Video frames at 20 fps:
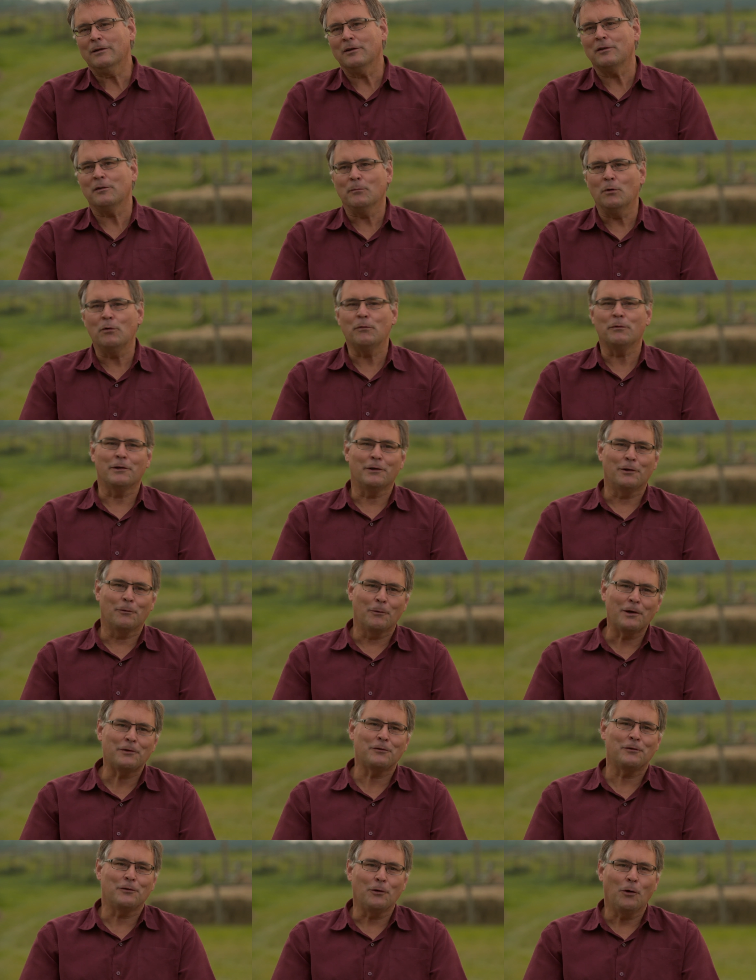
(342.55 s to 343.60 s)
doesn't move in the
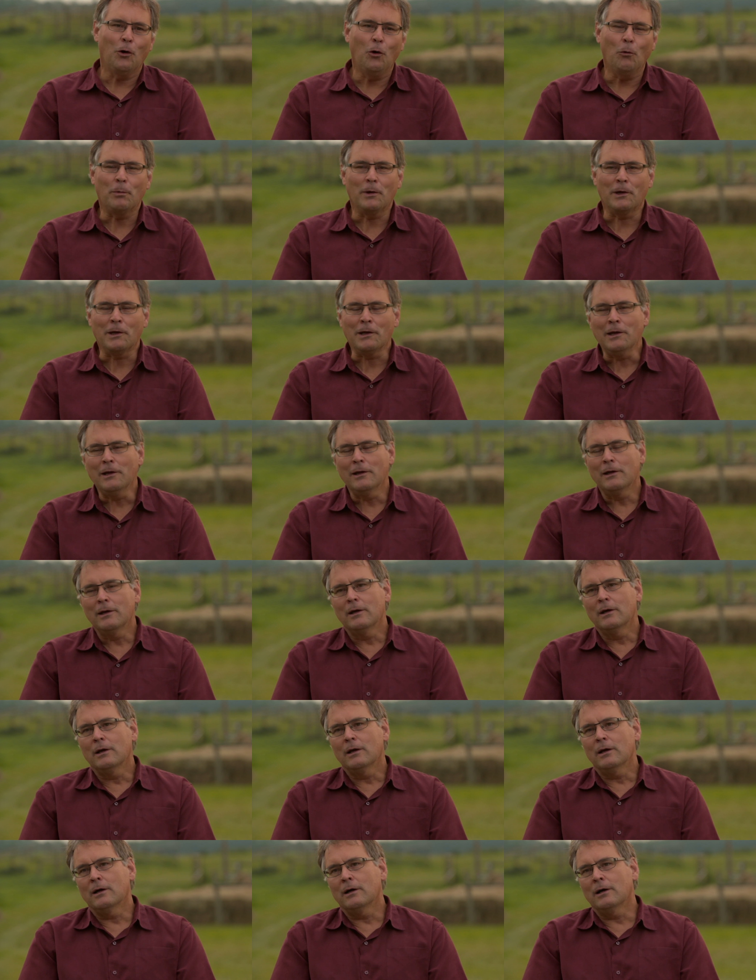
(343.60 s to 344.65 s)
direction you're hoping.
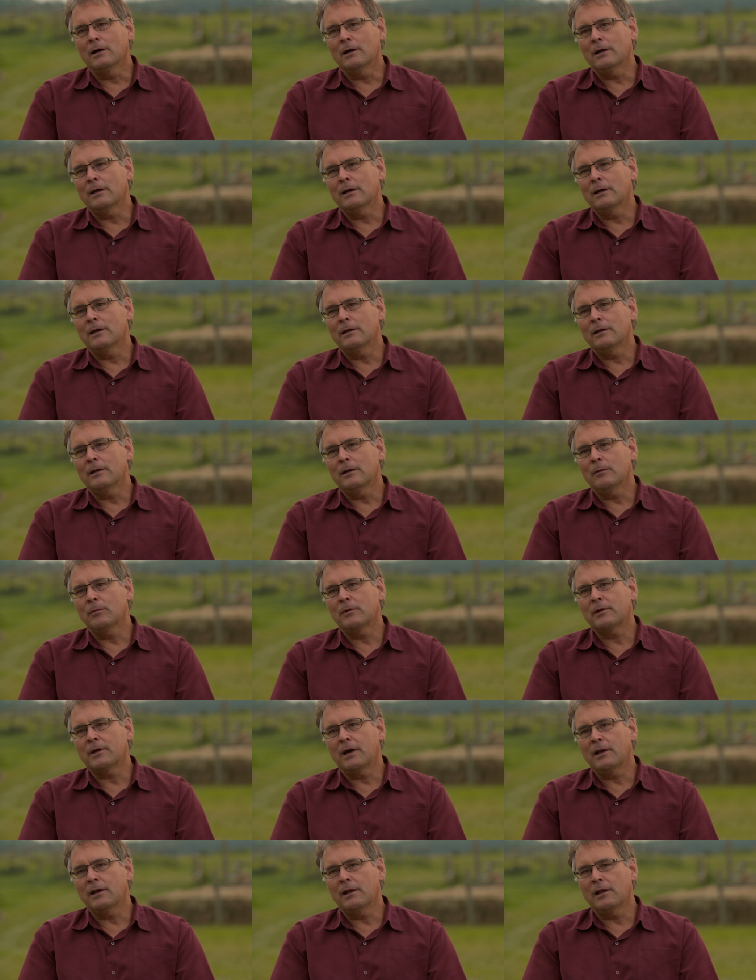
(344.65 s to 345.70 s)
And it
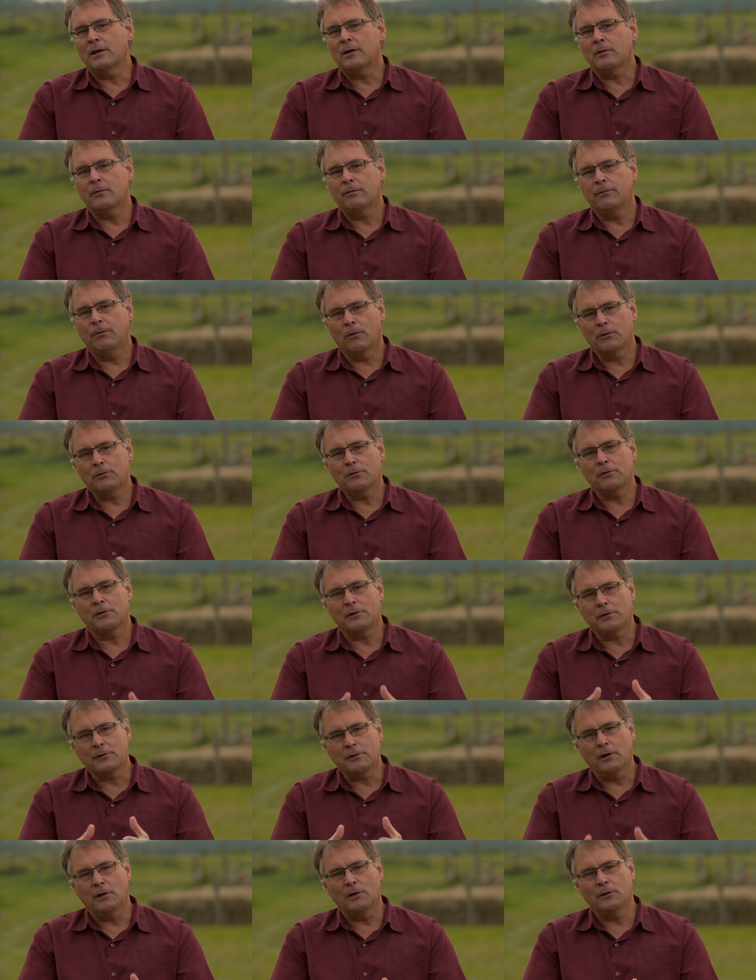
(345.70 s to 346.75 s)
was kind of like a fortress
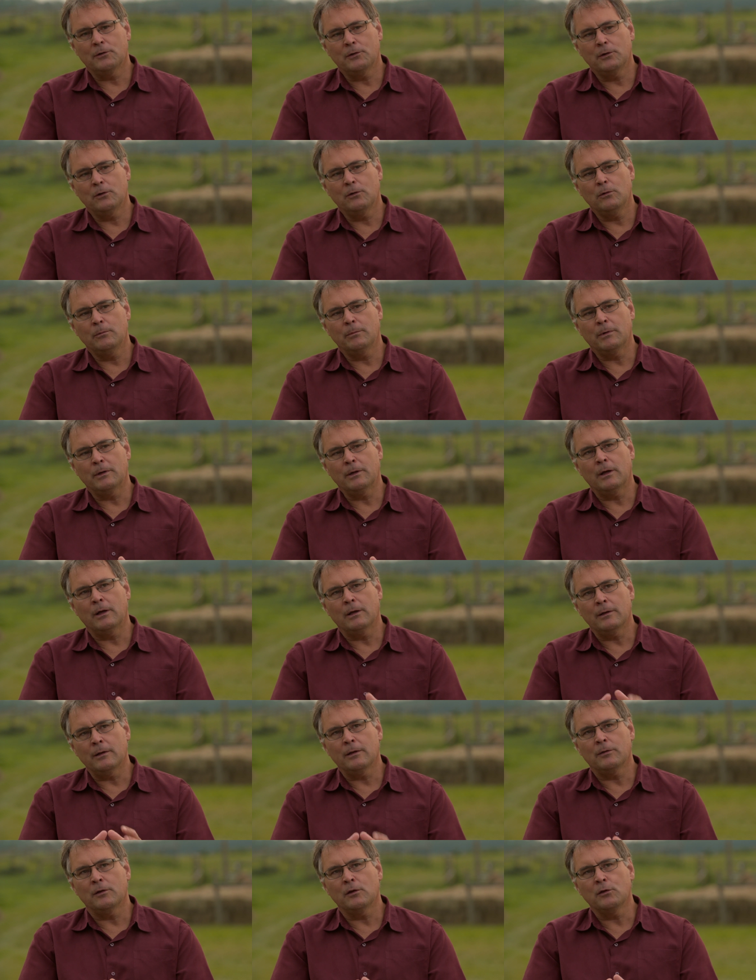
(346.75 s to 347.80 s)
of solitude. But
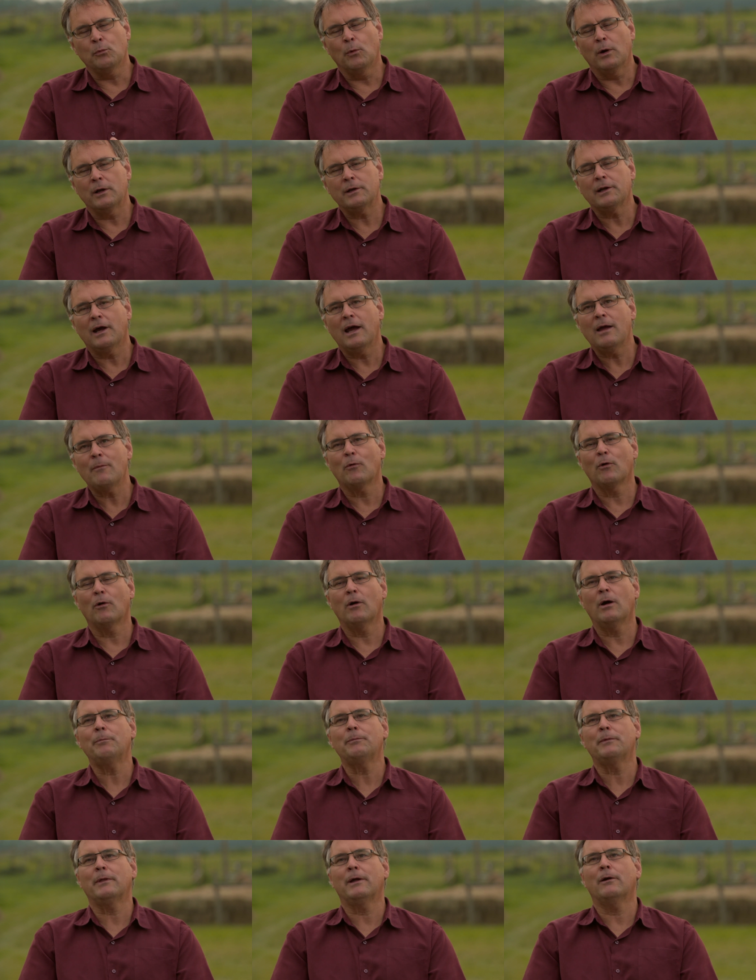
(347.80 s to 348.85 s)
at this one time we were
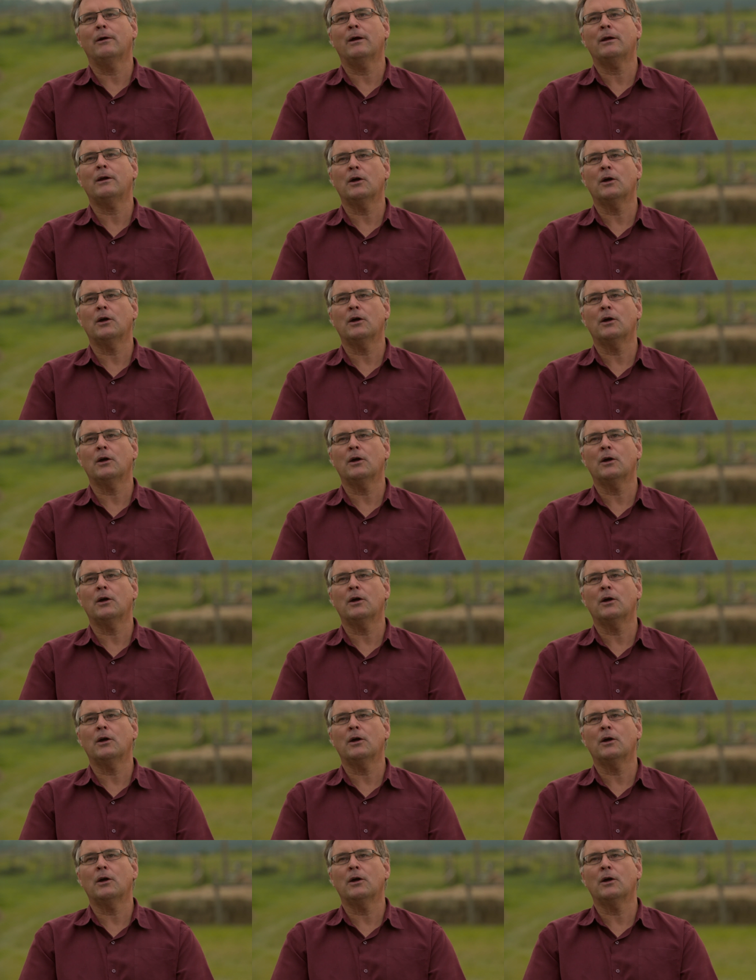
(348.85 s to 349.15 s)
up there, I